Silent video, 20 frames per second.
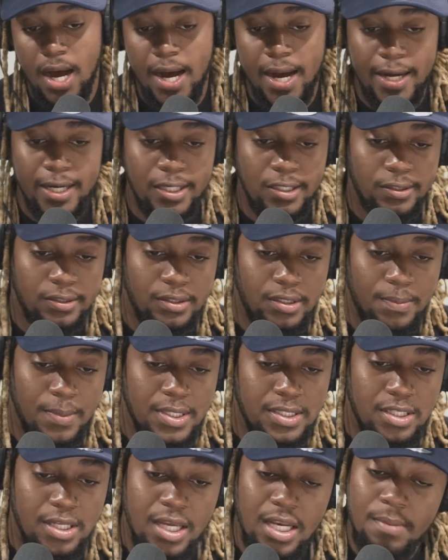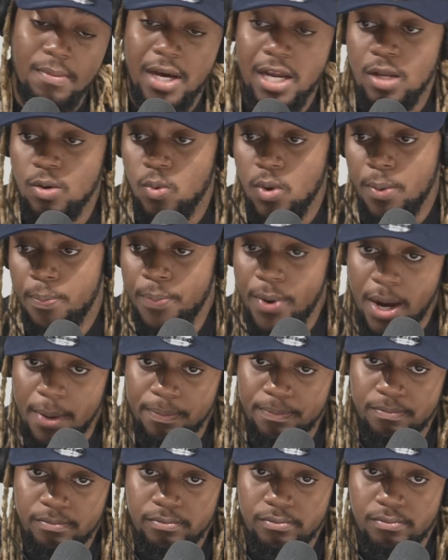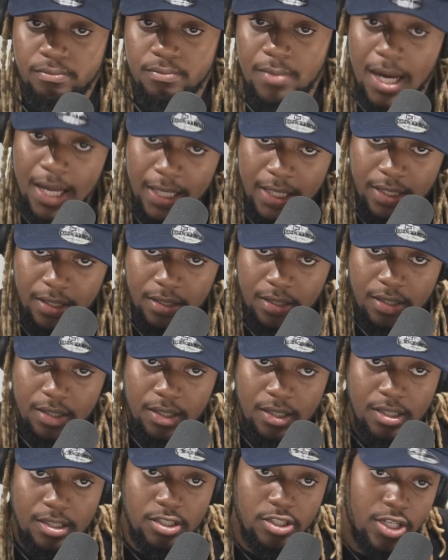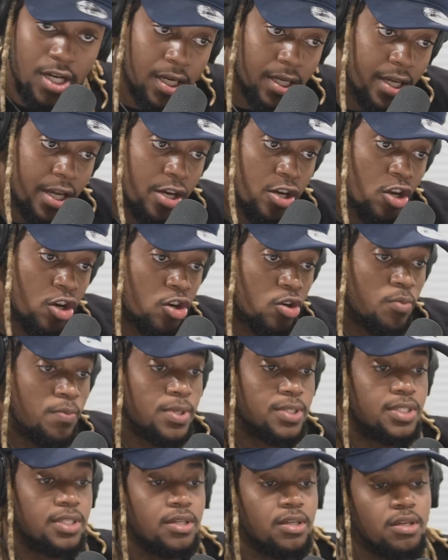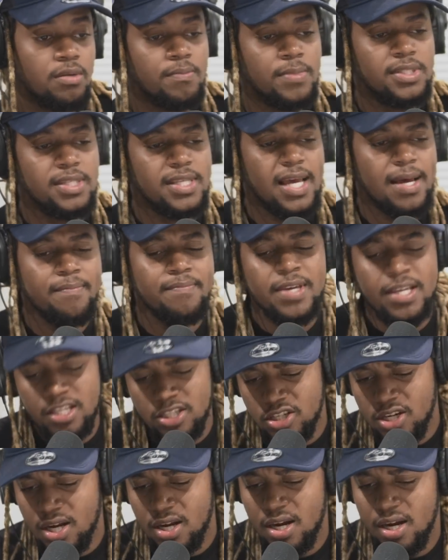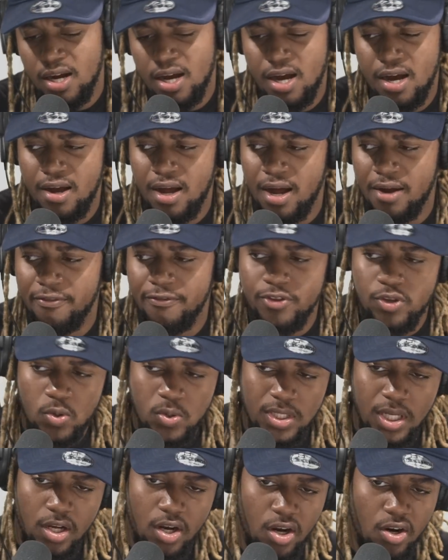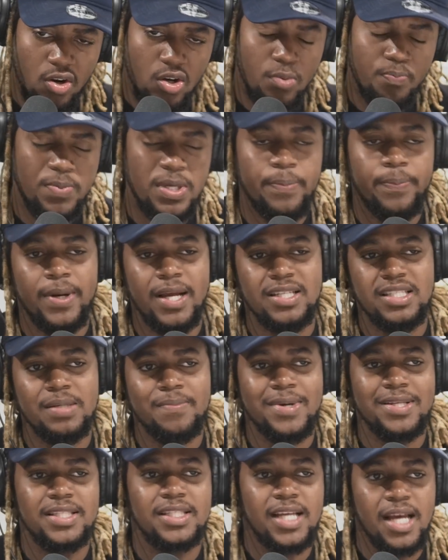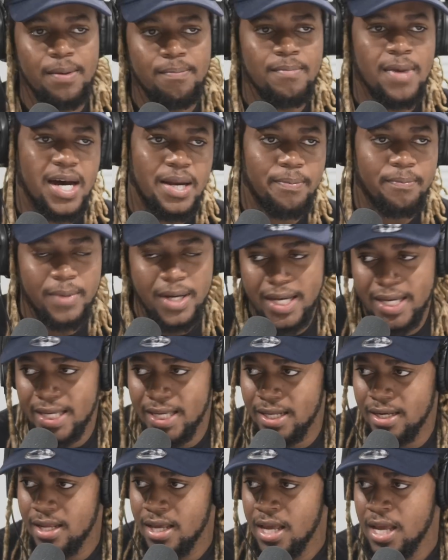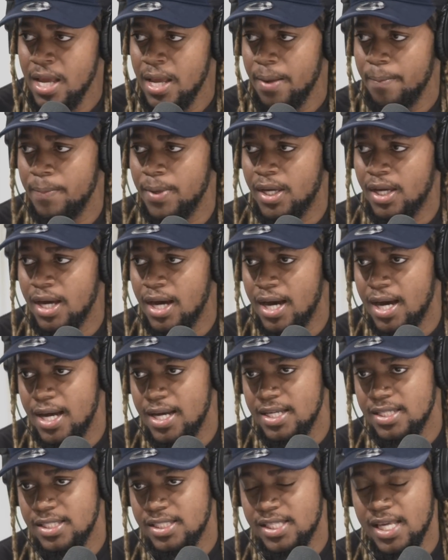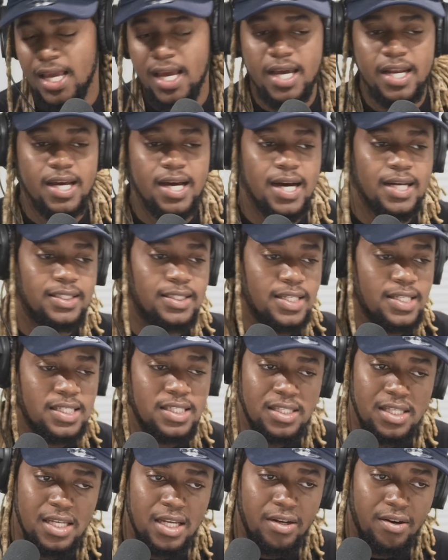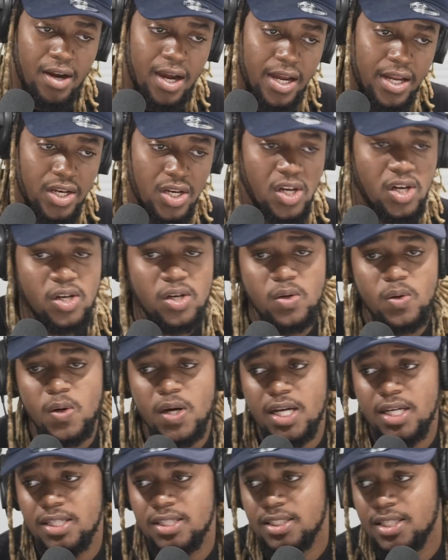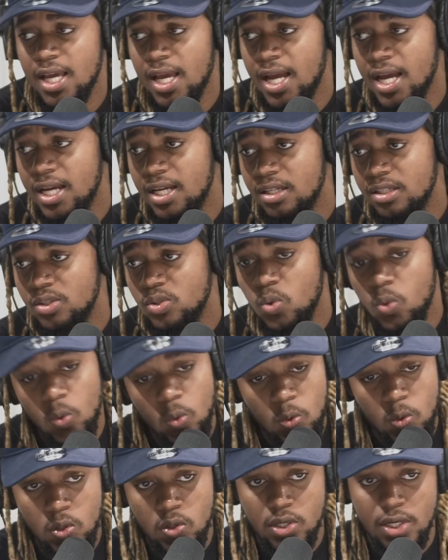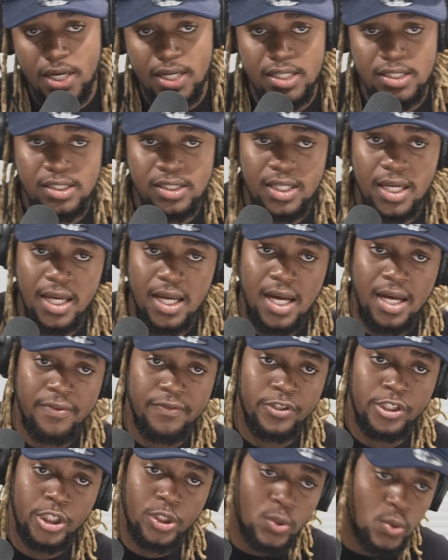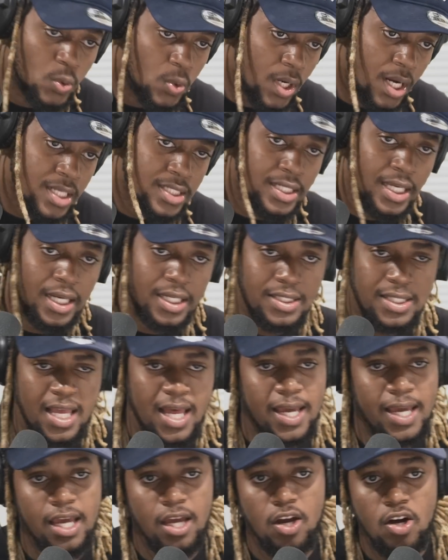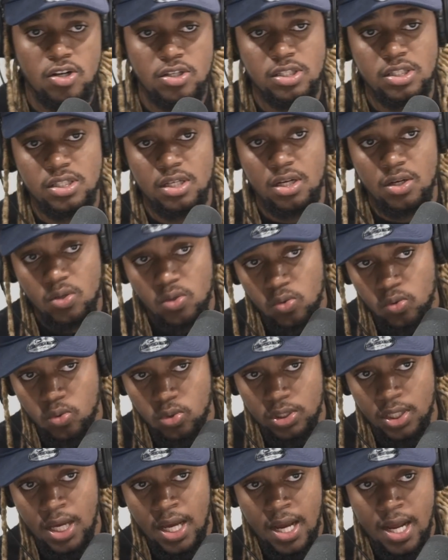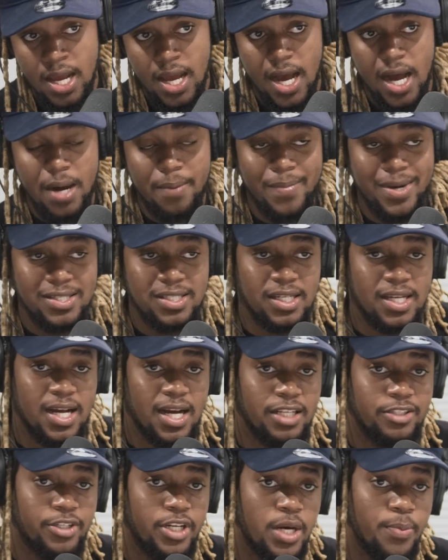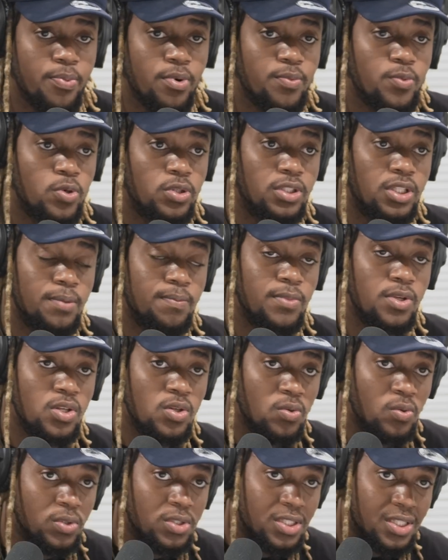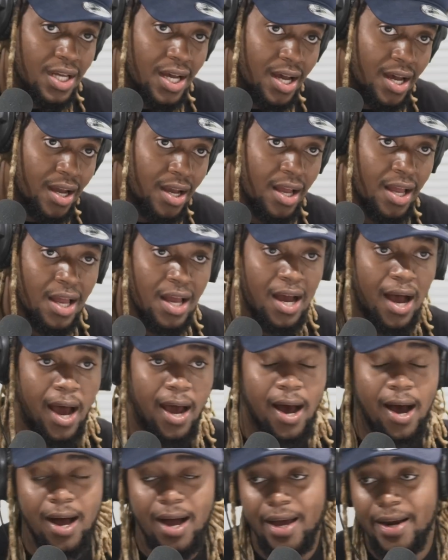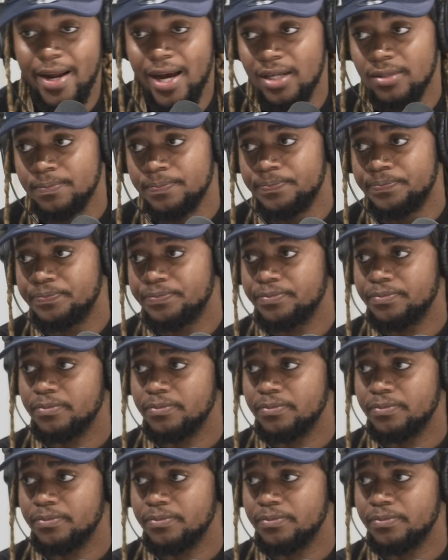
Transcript: And you must see anybody wear pop Molly is cracking. No, me see, me see a mixture of views that go around. People are saying must see a bad mind because King of the artist thing right now and King of tour and King of show and King, king of get gun salute and Masicka try to promote him new song and all that.